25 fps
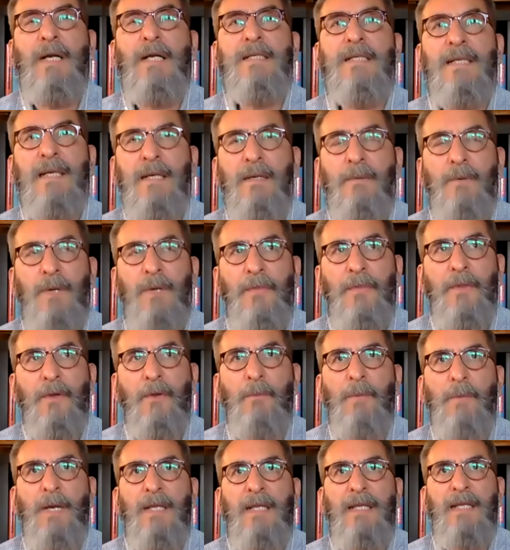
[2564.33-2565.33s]
I tell you what, though,
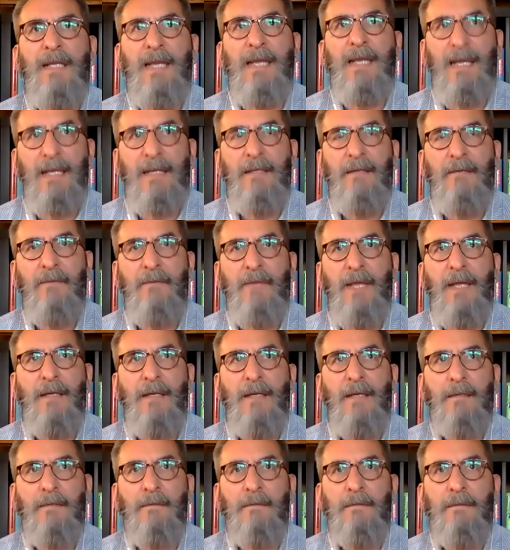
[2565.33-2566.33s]
by the end of that
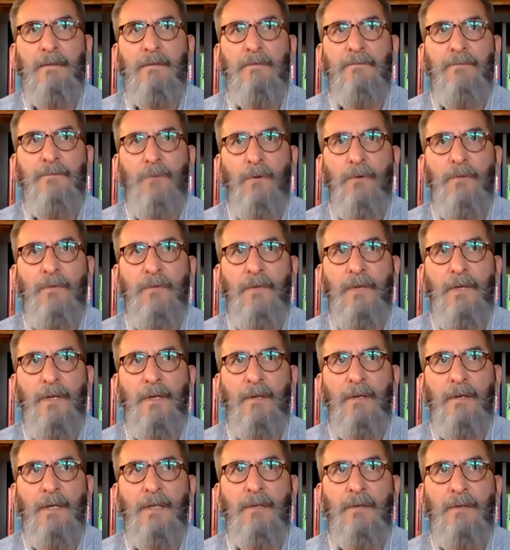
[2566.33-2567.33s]
fourth
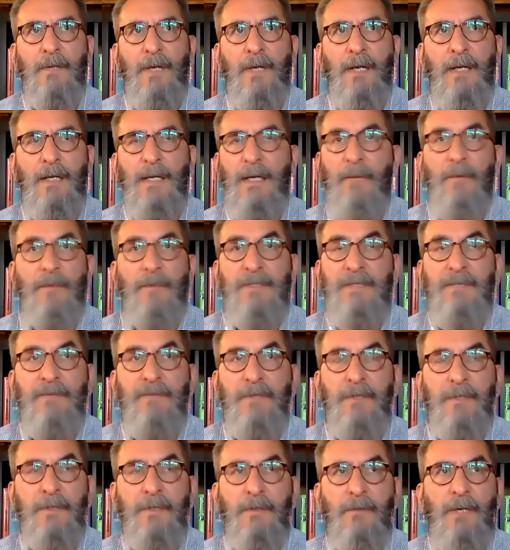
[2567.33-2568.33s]
year, and, and I wasn't even
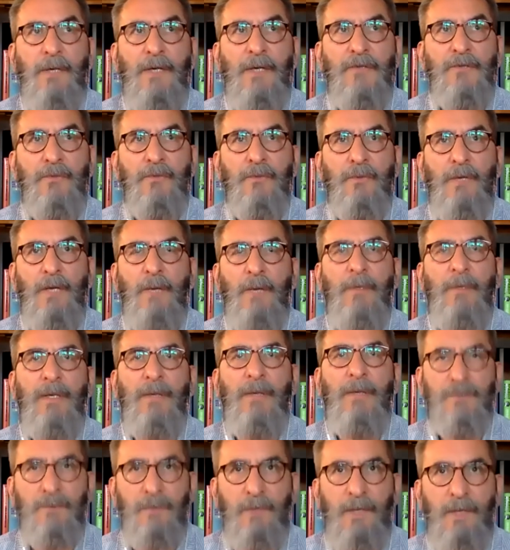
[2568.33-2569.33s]
going to graduate. I mean, I
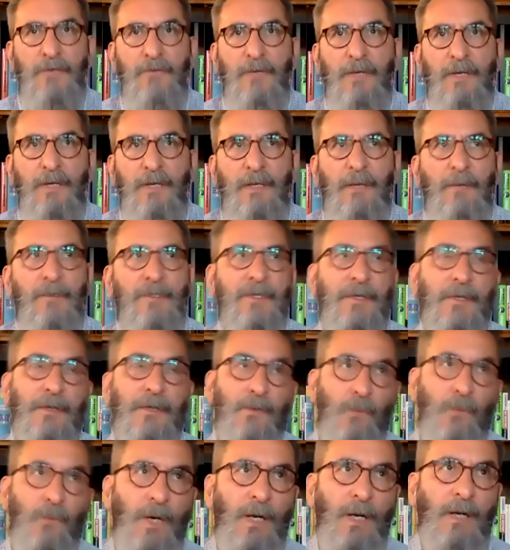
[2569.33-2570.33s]
was graduating, I wasn't going to
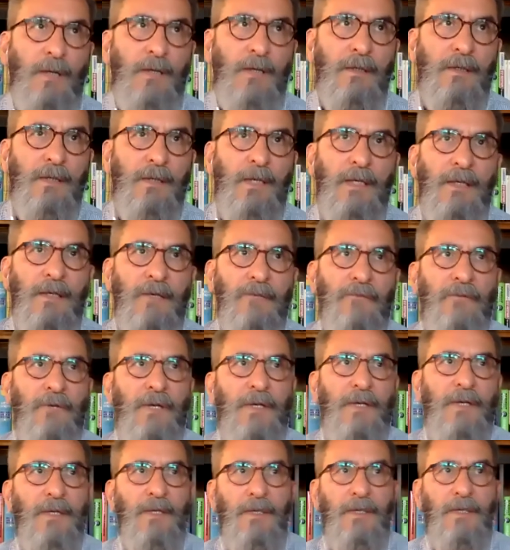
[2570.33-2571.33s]
walk. And a
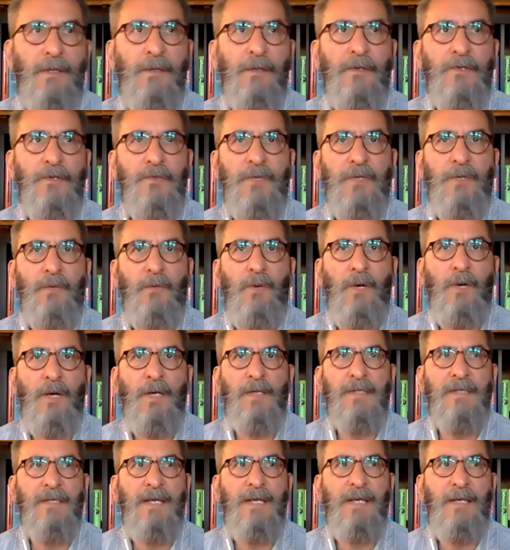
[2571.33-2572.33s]
friend encouraged me to
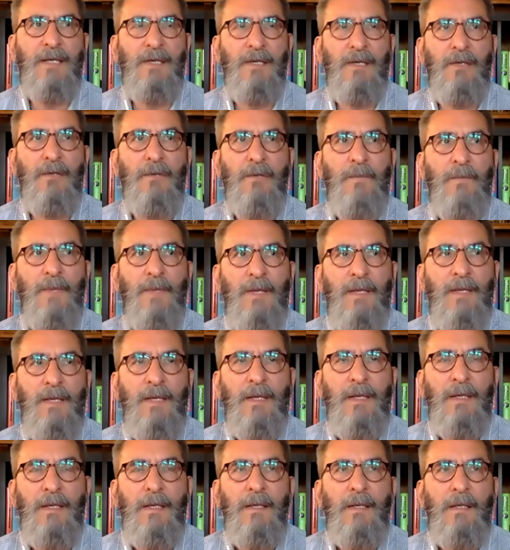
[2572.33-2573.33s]
walk, saying, you know,
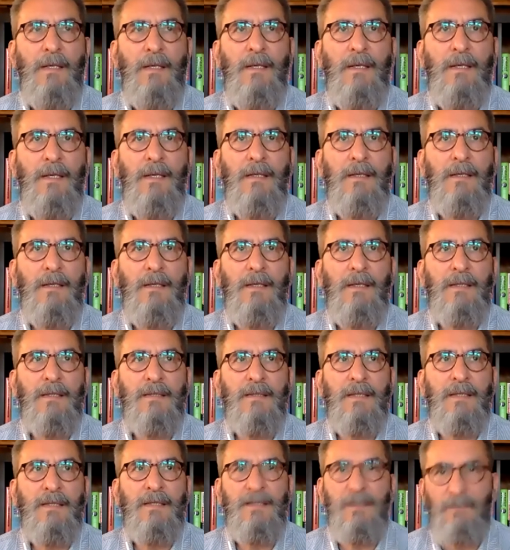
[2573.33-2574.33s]
it, it,
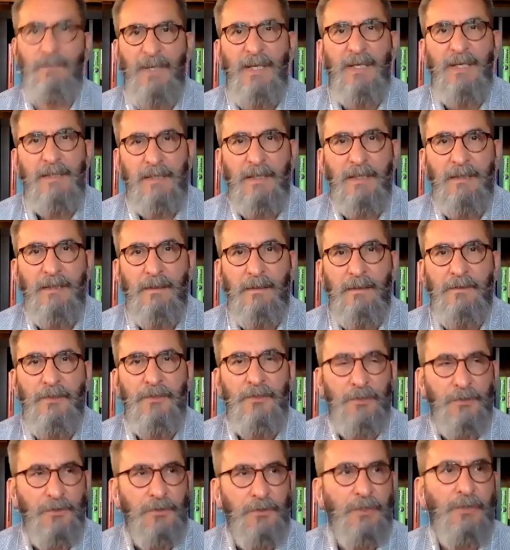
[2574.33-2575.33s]
it's a big deal. You
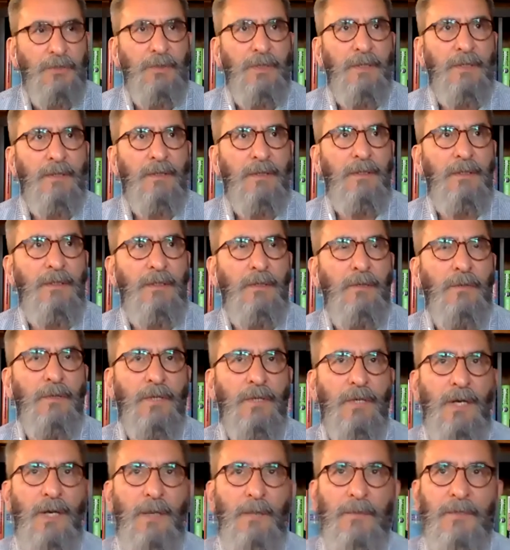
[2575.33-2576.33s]
should do it. You, you
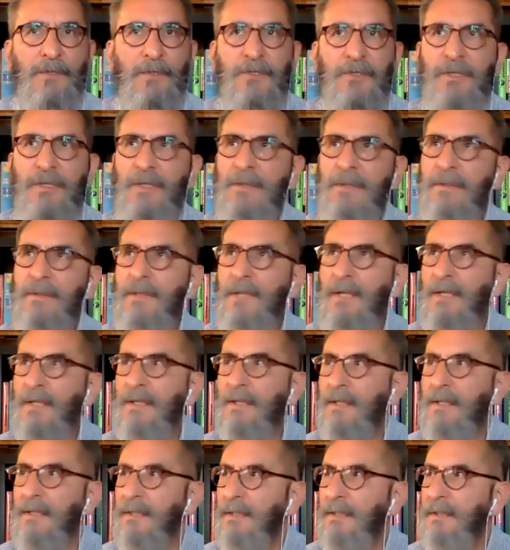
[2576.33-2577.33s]
accomplished it. Da, da,
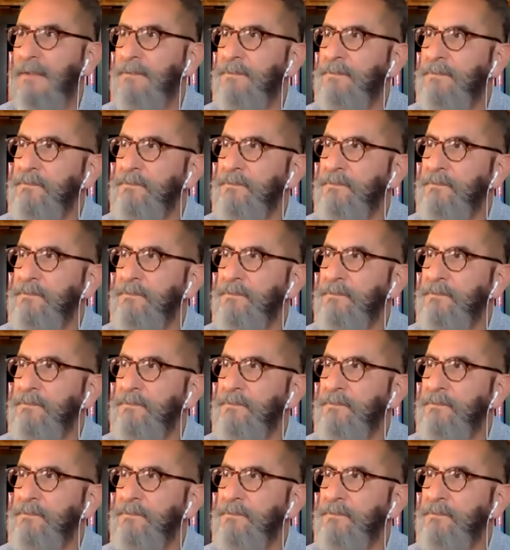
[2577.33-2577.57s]
da, da, da.